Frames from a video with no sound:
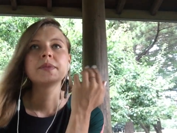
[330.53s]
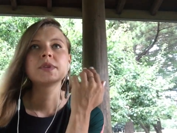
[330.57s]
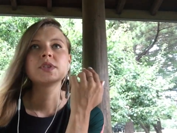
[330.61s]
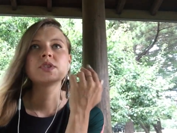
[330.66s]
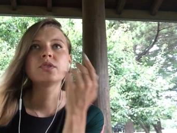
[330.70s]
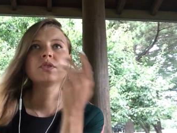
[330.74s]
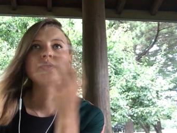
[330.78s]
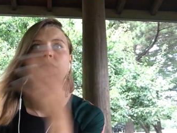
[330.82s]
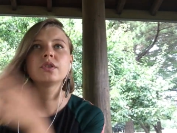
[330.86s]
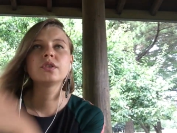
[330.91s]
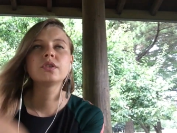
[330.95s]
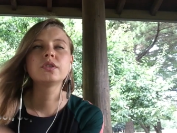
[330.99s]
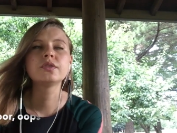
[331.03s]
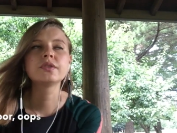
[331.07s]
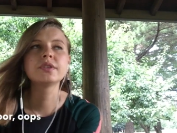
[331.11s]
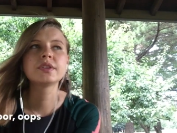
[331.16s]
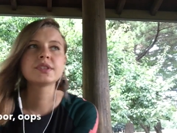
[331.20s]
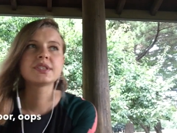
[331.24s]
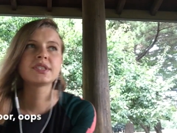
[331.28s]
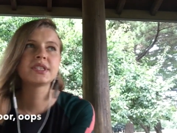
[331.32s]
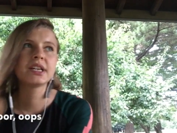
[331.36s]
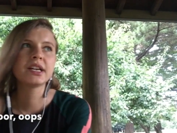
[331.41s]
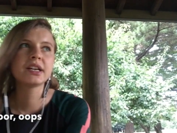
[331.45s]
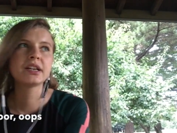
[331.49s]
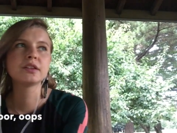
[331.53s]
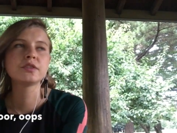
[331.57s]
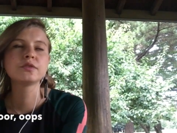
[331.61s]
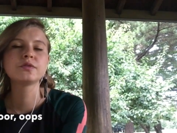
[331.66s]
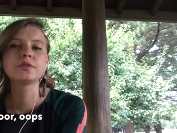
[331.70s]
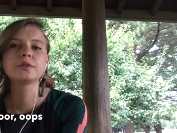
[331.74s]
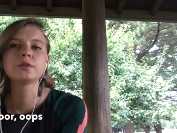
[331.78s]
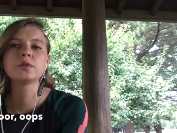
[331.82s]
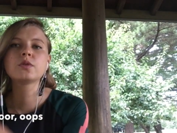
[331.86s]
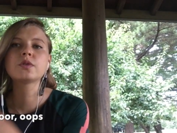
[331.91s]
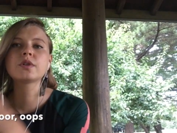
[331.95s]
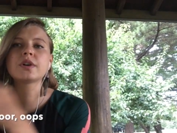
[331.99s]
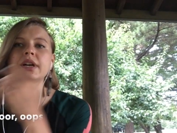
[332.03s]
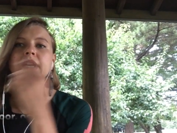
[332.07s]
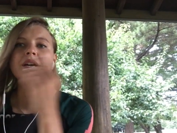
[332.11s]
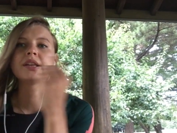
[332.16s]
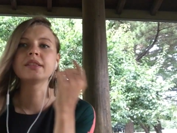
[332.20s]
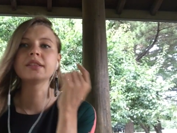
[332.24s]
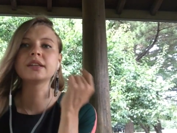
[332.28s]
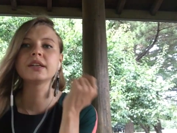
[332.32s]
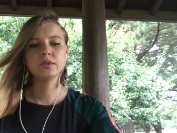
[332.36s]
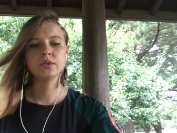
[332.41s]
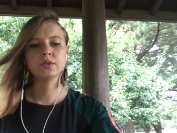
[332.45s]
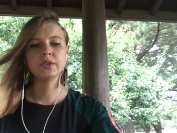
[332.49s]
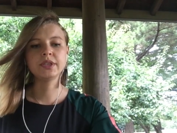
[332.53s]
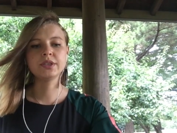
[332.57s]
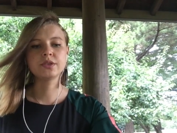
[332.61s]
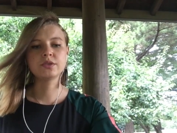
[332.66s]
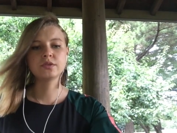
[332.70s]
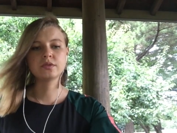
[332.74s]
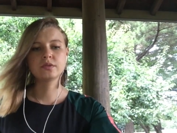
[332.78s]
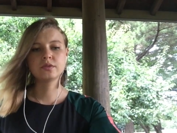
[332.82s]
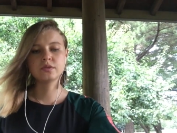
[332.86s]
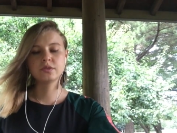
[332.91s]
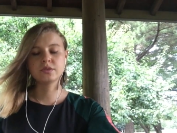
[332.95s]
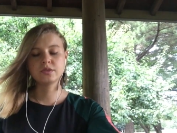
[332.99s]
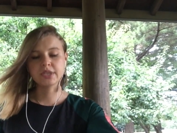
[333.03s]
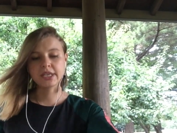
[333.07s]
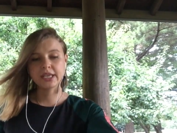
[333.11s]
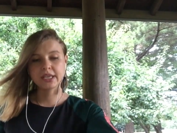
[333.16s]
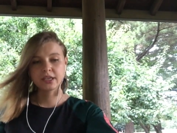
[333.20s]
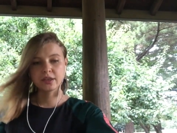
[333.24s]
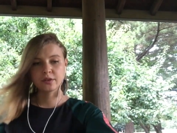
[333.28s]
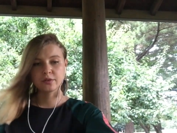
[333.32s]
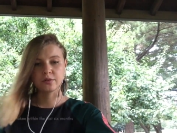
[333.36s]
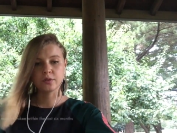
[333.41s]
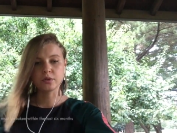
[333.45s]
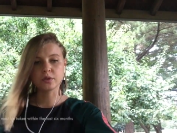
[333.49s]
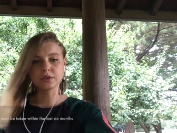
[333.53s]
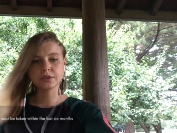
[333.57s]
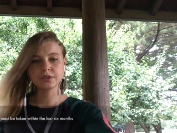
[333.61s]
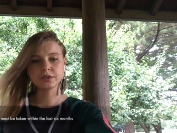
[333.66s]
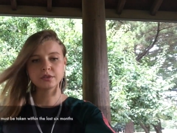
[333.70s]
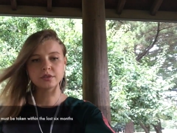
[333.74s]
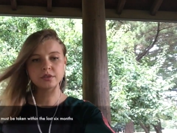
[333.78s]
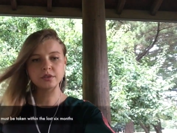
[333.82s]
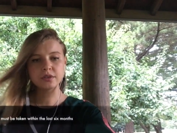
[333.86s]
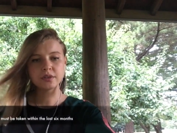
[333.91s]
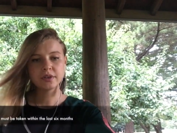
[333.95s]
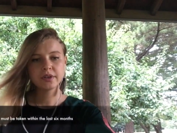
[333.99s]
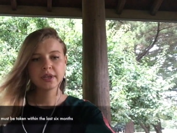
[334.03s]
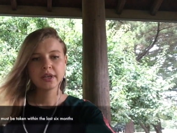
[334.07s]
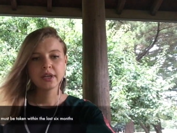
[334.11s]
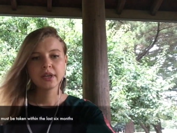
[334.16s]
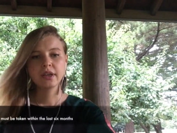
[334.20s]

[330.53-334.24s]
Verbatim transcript: So you go on the second floor and then you need to take a photo.